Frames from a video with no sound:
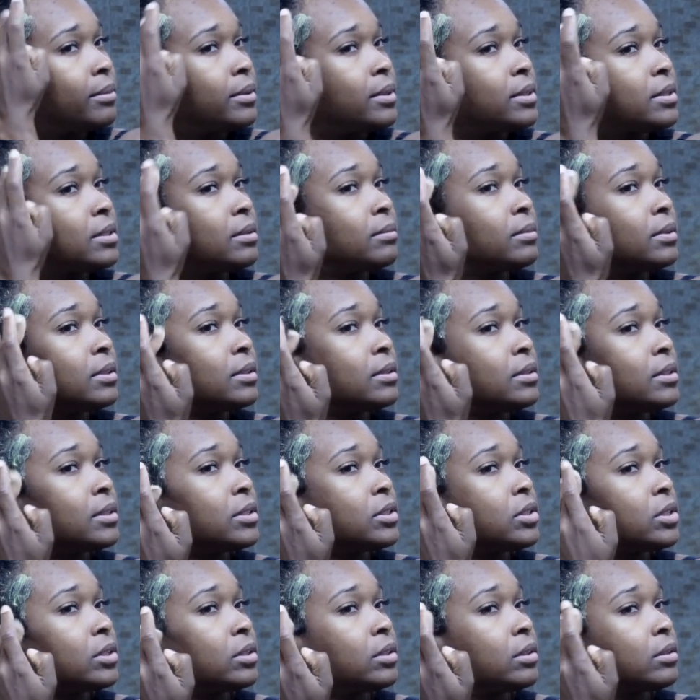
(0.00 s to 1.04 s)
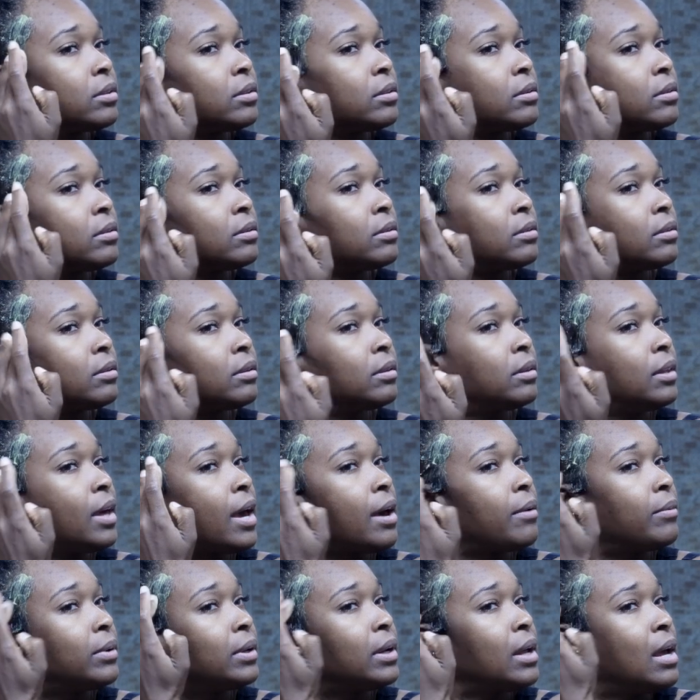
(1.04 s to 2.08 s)
put some conditioner on
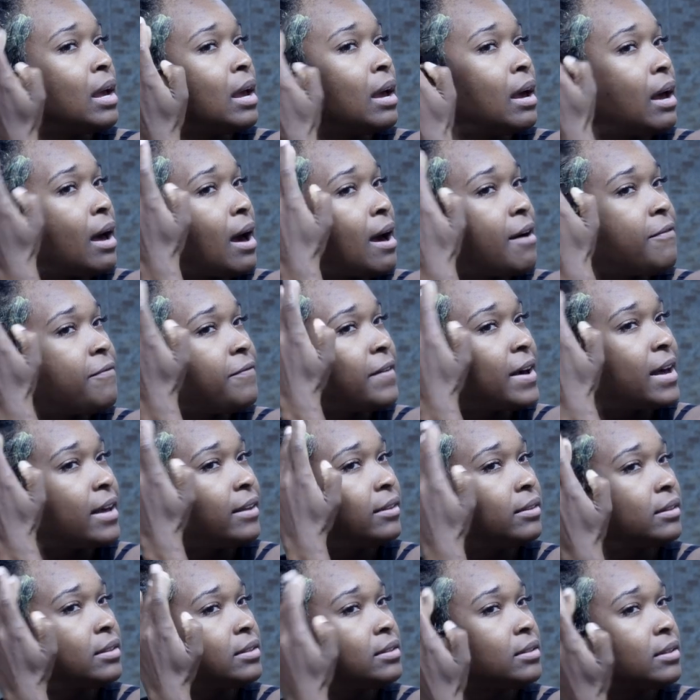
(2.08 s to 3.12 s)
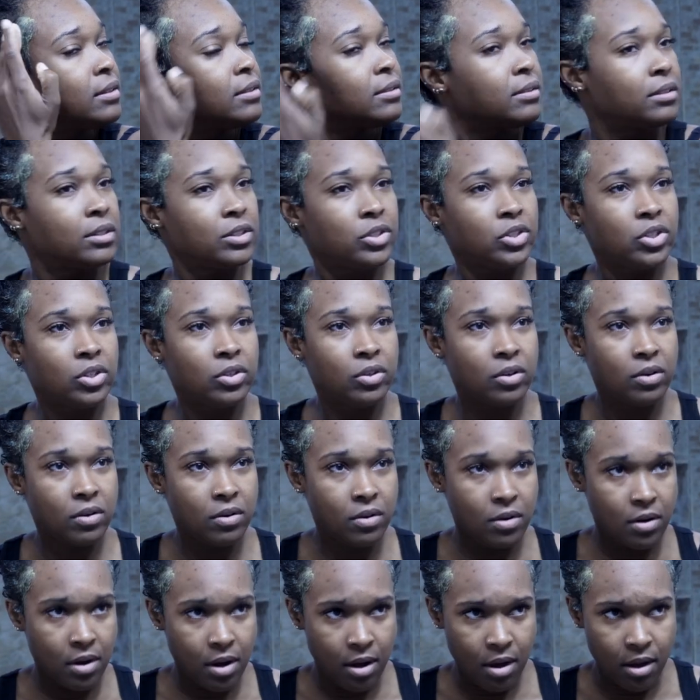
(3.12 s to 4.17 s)
that one. I find this
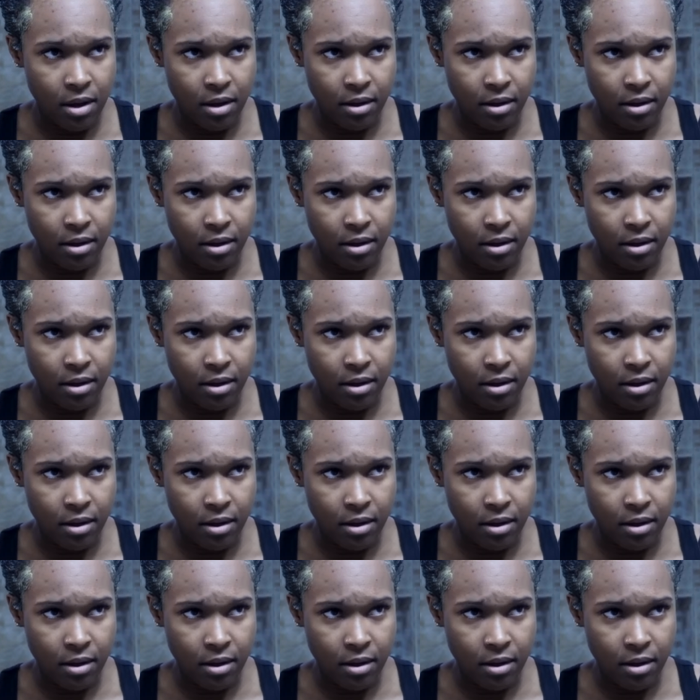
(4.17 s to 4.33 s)
conditioner